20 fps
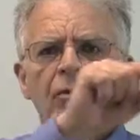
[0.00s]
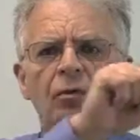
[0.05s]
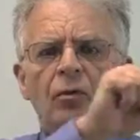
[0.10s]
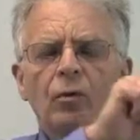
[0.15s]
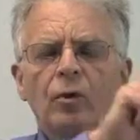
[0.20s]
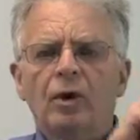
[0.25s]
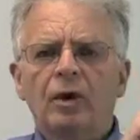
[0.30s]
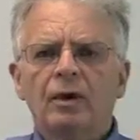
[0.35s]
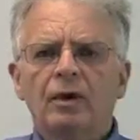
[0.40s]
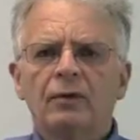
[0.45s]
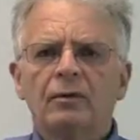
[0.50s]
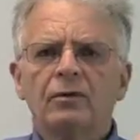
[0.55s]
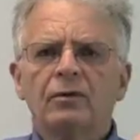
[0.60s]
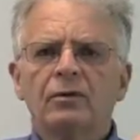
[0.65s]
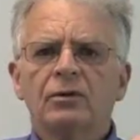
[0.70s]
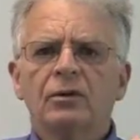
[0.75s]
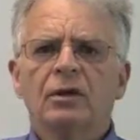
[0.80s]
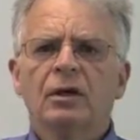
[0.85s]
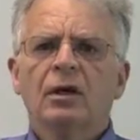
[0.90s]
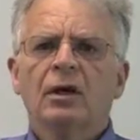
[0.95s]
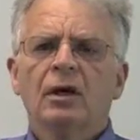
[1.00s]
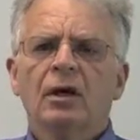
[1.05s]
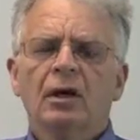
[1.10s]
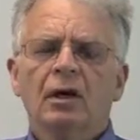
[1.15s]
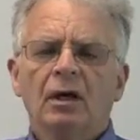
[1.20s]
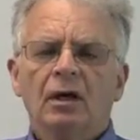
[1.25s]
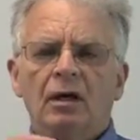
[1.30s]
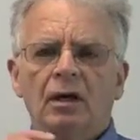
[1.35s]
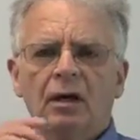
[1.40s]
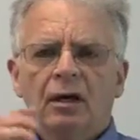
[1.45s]
waves
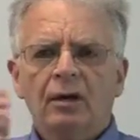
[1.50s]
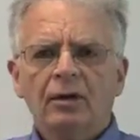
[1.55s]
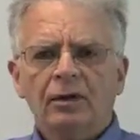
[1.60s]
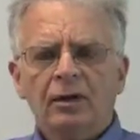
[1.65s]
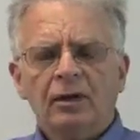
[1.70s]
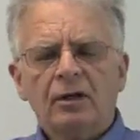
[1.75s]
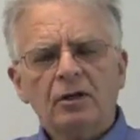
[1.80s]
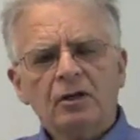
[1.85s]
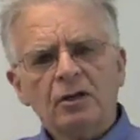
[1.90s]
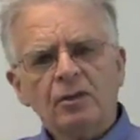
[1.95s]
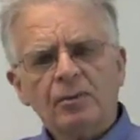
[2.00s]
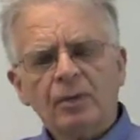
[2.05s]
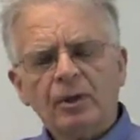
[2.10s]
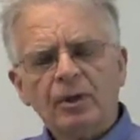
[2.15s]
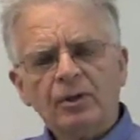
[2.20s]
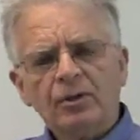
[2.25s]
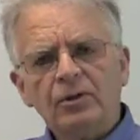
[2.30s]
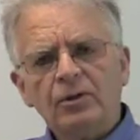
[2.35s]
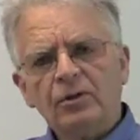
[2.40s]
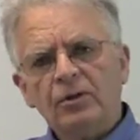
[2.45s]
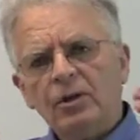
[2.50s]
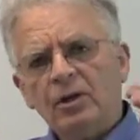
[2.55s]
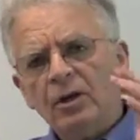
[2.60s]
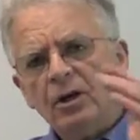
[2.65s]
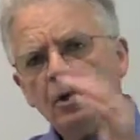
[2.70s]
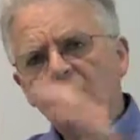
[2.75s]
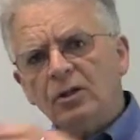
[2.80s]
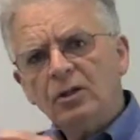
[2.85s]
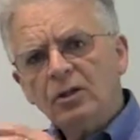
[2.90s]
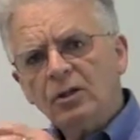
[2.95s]
and how that explains the
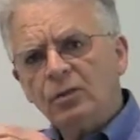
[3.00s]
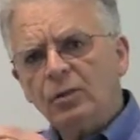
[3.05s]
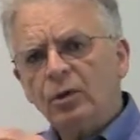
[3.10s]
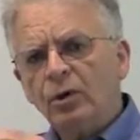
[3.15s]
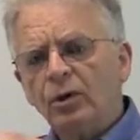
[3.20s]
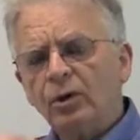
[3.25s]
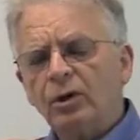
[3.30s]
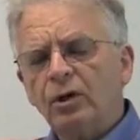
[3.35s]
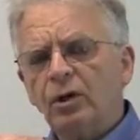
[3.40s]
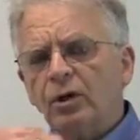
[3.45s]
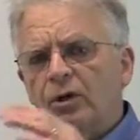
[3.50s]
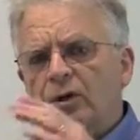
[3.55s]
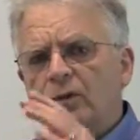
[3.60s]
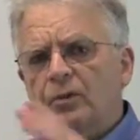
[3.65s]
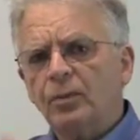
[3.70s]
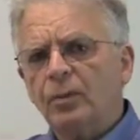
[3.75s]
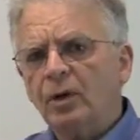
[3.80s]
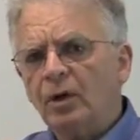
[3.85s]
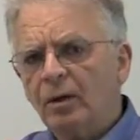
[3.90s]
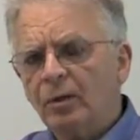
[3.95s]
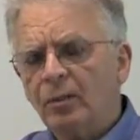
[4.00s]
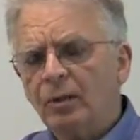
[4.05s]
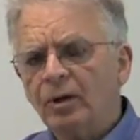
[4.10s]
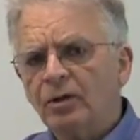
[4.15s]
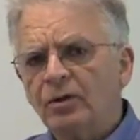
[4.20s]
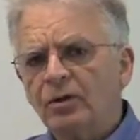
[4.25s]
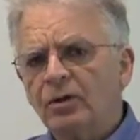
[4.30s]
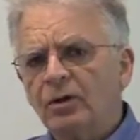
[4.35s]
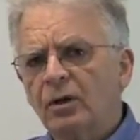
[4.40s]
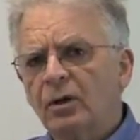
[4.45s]
Innsbruck
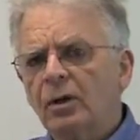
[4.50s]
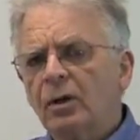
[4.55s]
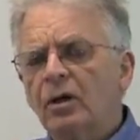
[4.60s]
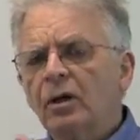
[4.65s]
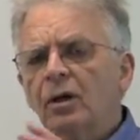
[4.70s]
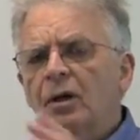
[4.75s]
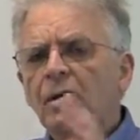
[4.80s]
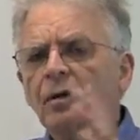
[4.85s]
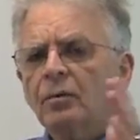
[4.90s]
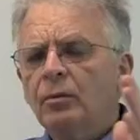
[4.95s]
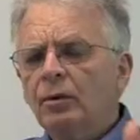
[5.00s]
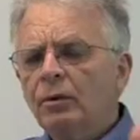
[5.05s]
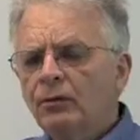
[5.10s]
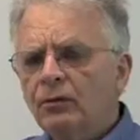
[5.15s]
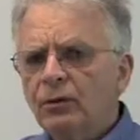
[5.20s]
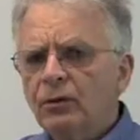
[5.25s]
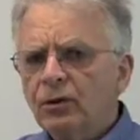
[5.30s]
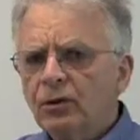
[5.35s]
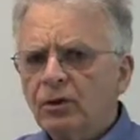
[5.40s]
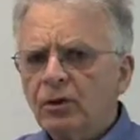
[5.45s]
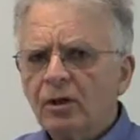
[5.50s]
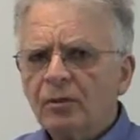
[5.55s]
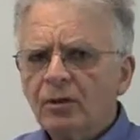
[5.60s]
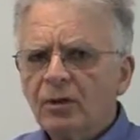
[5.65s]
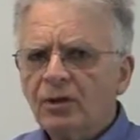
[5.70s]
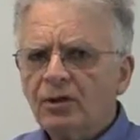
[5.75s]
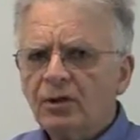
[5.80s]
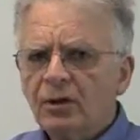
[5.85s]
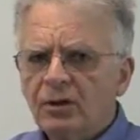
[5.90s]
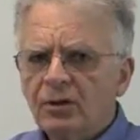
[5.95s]
experiments. But first, let
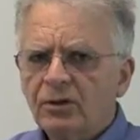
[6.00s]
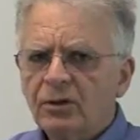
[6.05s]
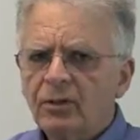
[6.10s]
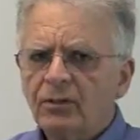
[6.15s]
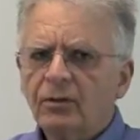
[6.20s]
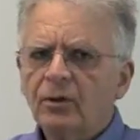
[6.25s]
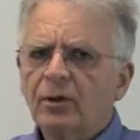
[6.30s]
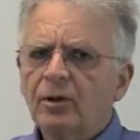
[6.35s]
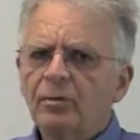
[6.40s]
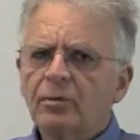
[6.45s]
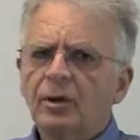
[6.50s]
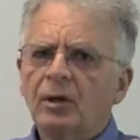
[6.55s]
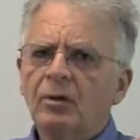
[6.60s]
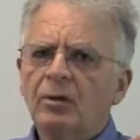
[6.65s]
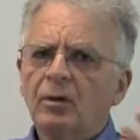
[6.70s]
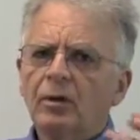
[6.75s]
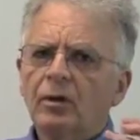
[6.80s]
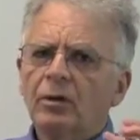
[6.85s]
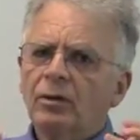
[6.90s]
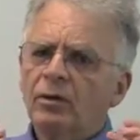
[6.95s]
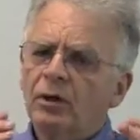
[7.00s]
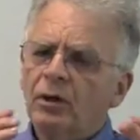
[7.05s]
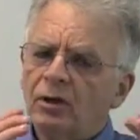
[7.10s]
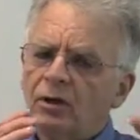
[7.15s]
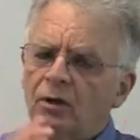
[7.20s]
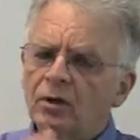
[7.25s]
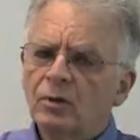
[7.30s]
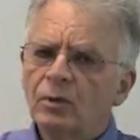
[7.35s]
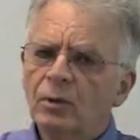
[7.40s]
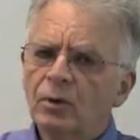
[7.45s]
me say something about the
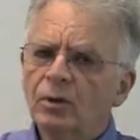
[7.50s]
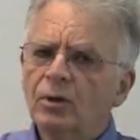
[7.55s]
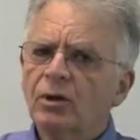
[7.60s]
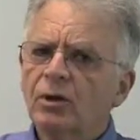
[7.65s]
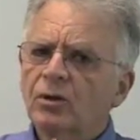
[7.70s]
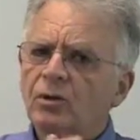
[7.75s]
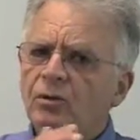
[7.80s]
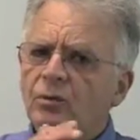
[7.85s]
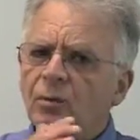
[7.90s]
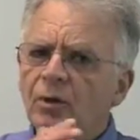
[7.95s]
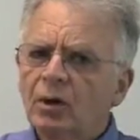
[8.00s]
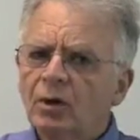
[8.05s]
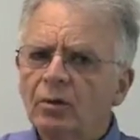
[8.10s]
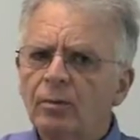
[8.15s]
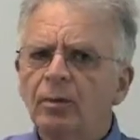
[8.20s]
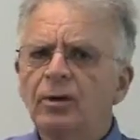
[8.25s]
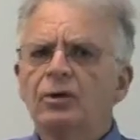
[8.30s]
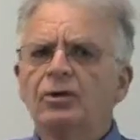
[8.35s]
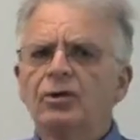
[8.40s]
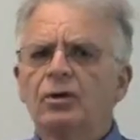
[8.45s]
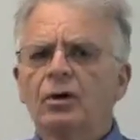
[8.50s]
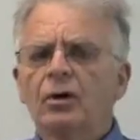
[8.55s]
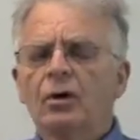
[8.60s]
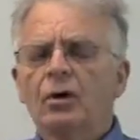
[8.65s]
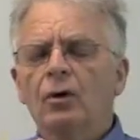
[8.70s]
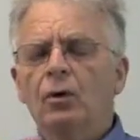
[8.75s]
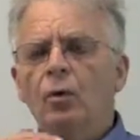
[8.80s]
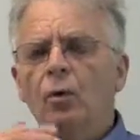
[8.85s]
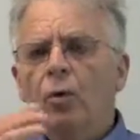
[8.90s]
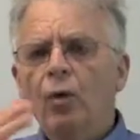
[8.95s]
Innsbruck experiments.
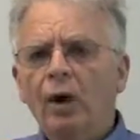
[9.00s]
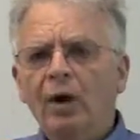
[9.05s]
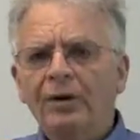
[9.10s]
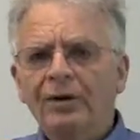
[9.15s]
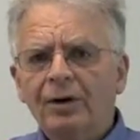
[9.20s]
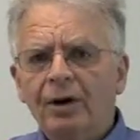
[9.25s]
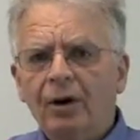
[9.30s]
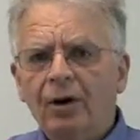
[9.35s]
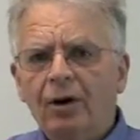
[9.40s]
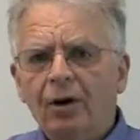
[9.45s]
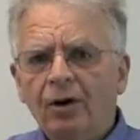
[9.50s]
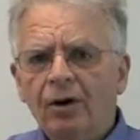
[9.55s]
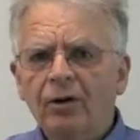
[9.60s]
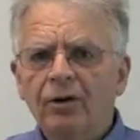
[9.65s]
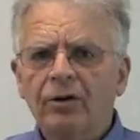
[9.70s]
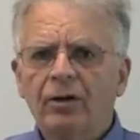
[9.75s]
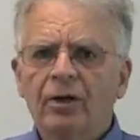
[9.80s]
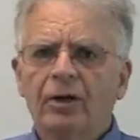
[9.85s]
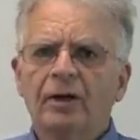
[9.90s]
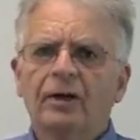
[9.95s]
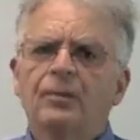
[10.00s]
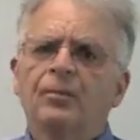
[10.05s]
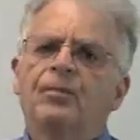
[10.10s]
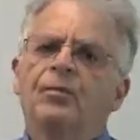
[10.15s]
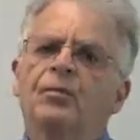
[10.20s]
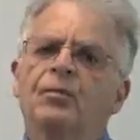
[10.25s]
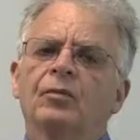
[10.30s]
What are they?